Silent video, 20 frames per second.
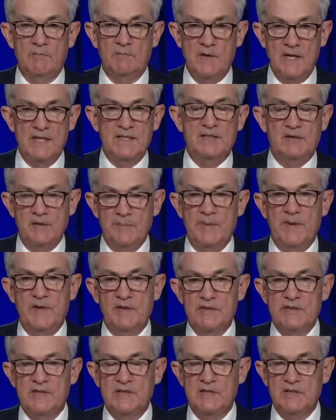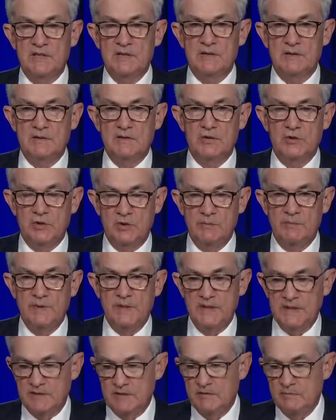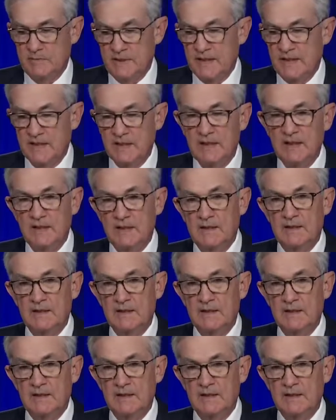monetary policy should be, to me,